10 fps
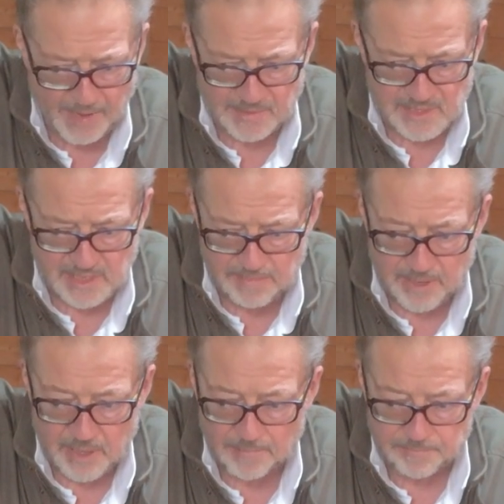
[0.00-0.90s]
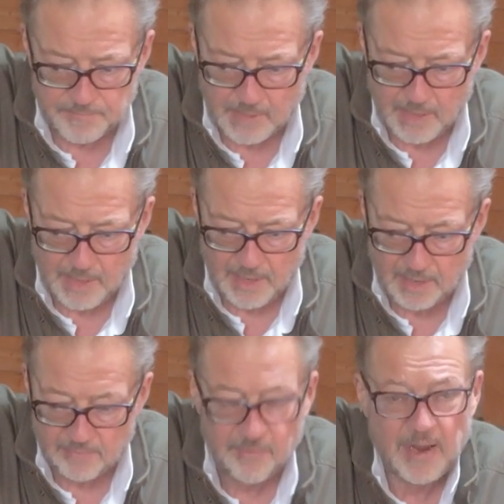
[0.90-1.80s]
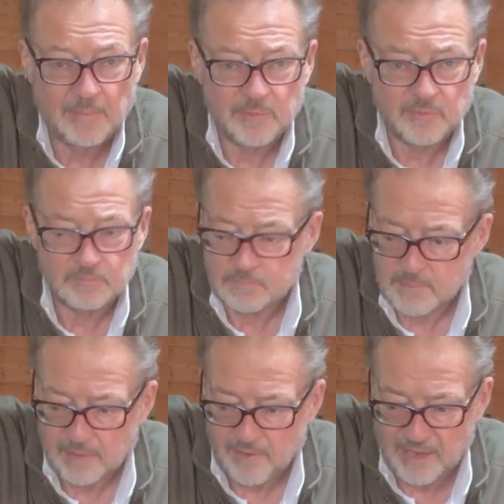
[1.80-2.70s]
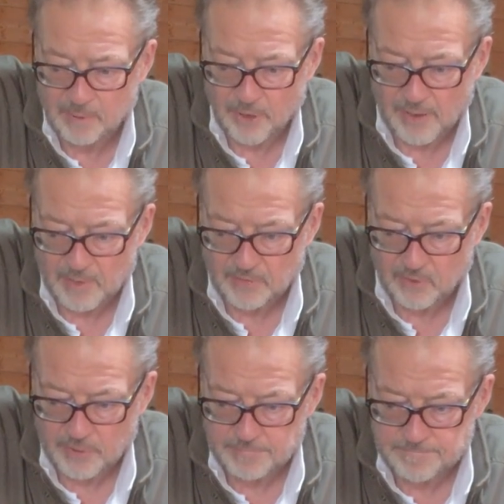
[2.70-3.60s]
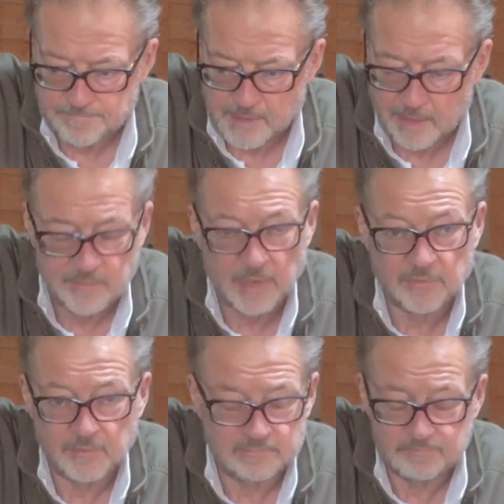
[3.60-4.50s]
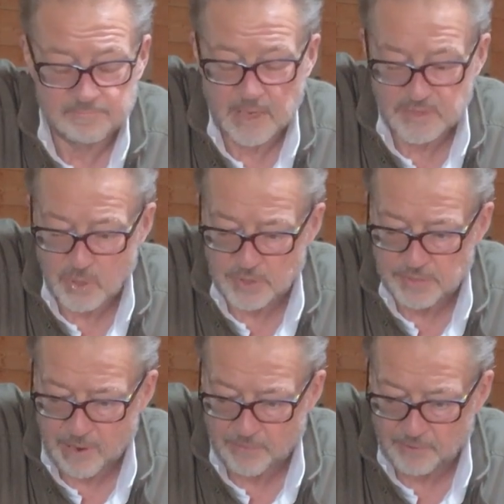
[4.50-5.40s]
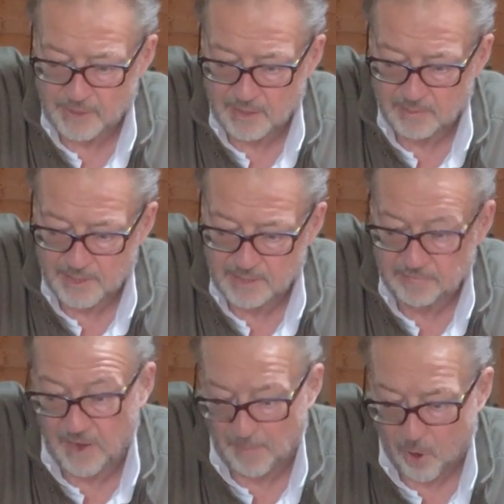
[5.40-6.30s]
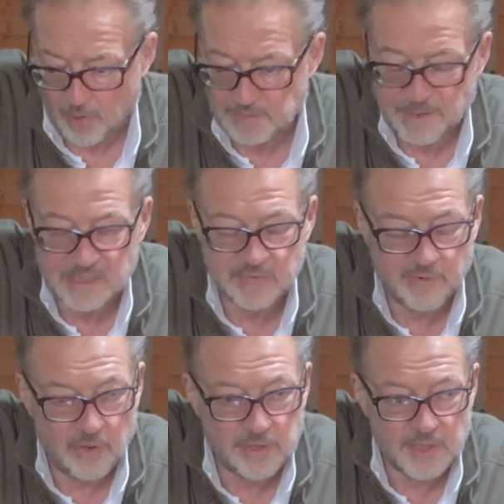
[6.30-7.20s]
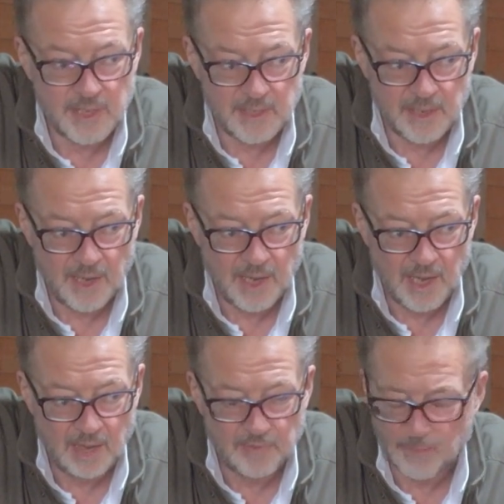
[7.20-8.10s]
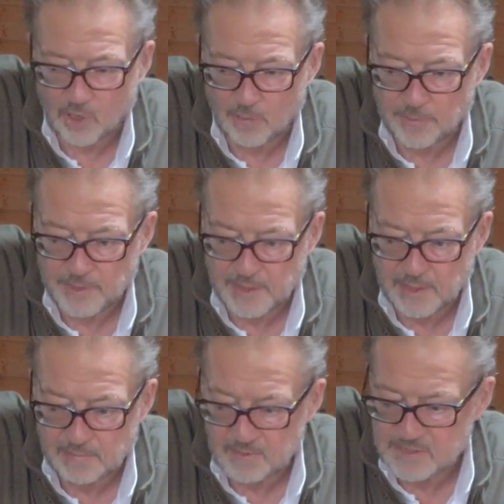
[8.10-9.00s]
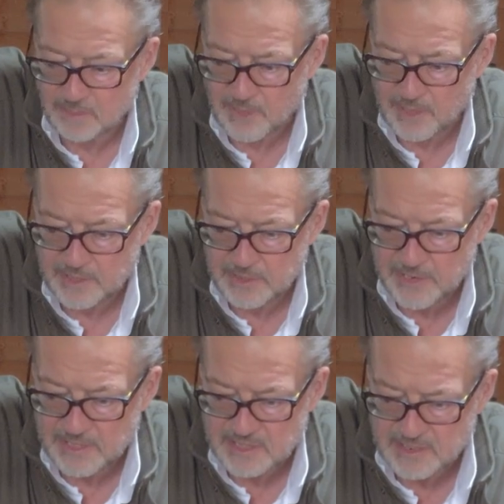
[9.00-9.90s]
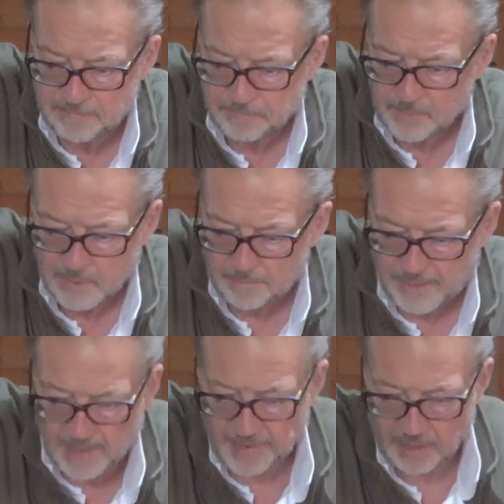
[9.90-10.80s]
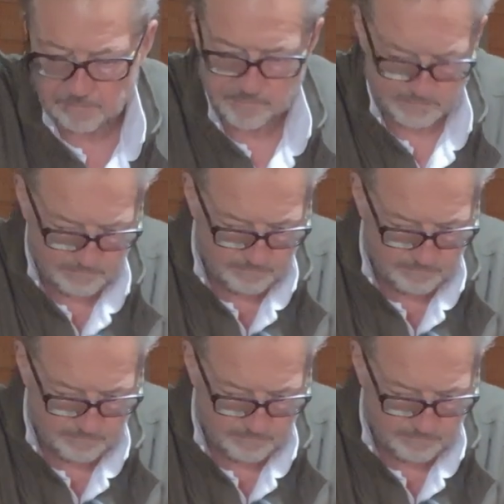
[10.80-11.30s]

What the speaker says: are cheaper frames available on Amazon. Just search around a little bit. A far more expensive version from a company somewhere in the US. But